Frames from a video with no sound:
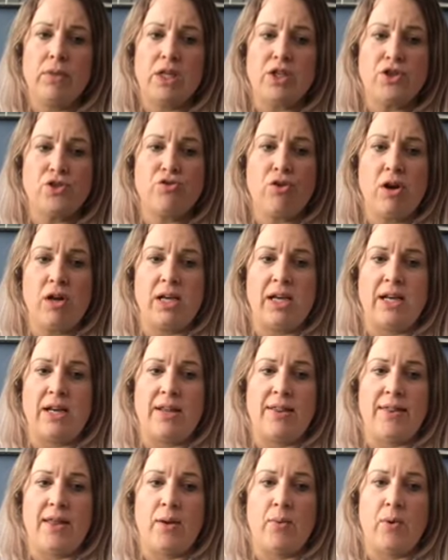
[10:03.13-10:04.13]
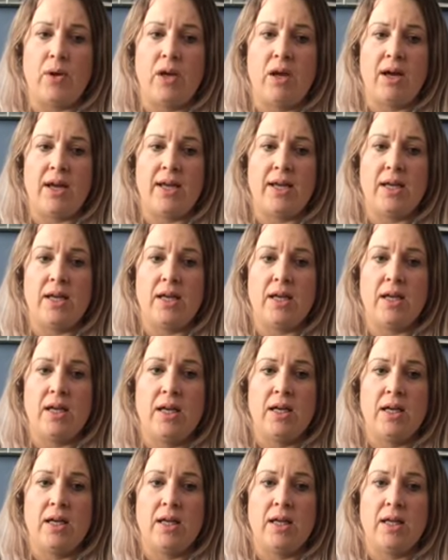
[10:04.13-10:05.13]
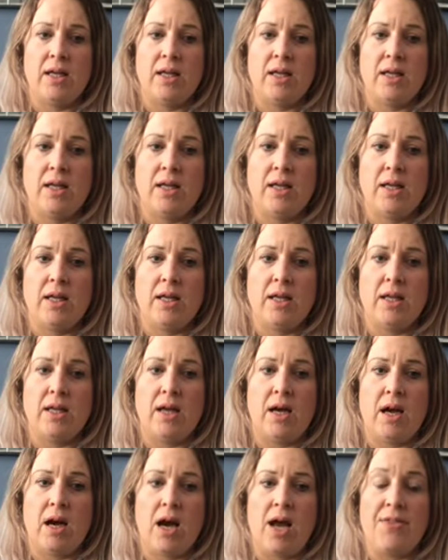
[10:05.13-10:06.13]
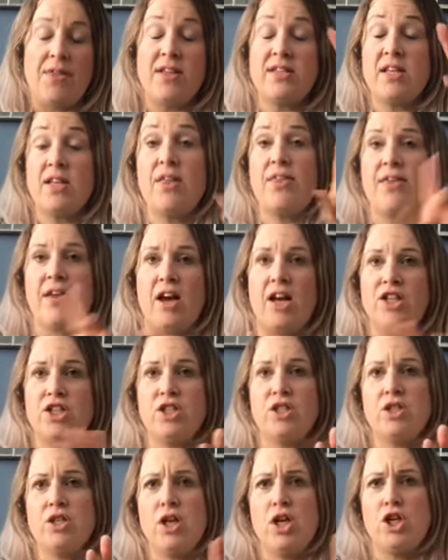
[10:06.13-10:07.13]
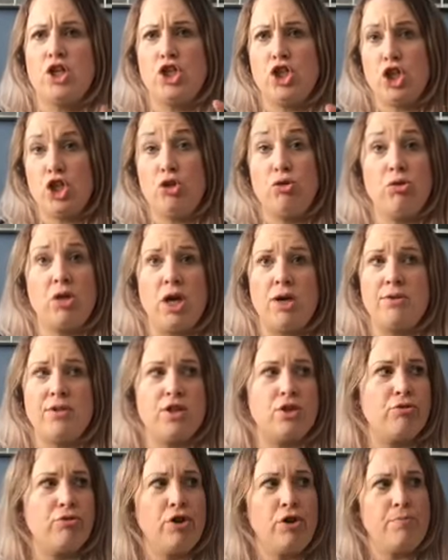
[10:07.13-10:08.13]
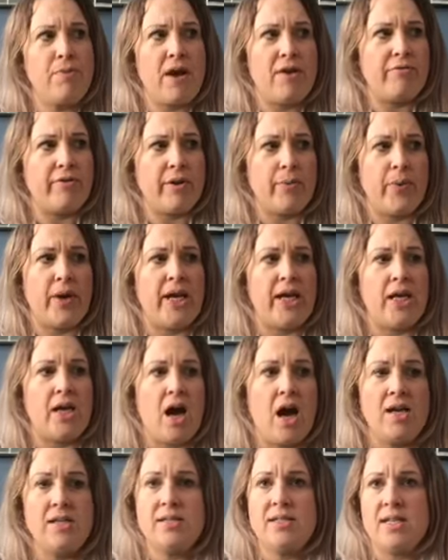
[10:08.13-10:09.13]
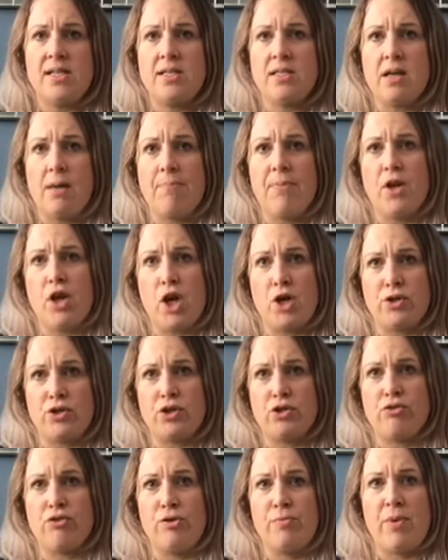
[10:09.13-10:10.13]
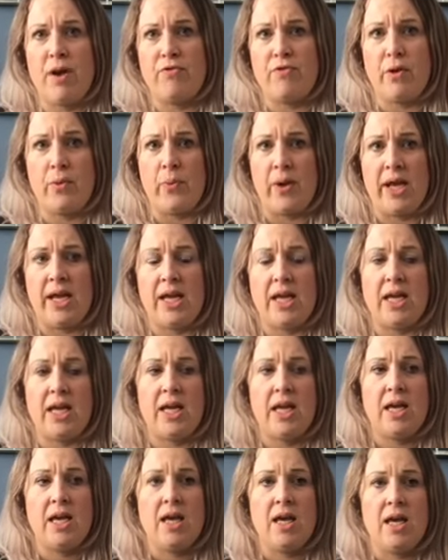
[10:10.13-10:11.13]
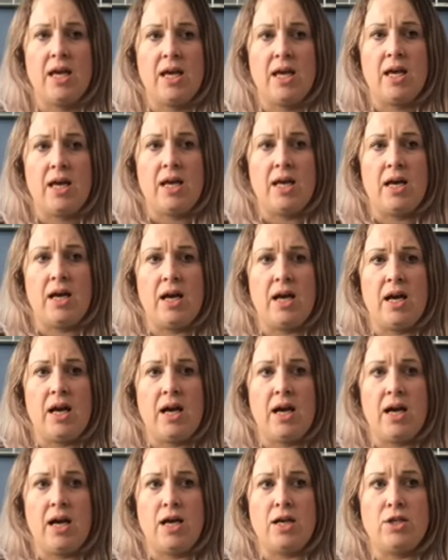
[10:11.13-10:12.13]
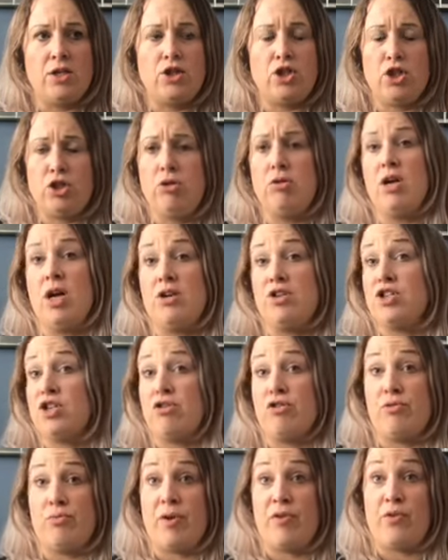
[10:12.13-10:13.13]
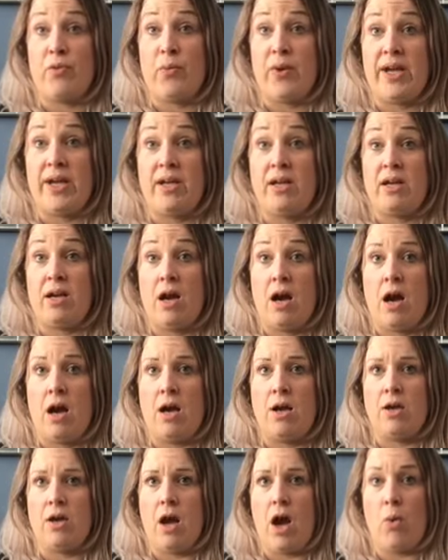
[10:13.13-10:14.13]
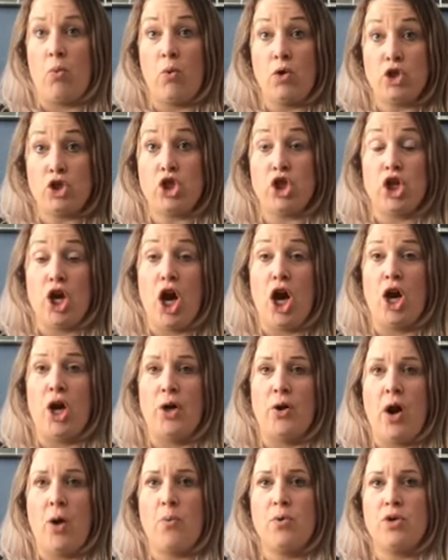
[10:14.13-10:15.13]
struggling, and they were like, and that's the other thing, I do go to group every week. I see some that go to group every week. Do you go to group every week? I want to go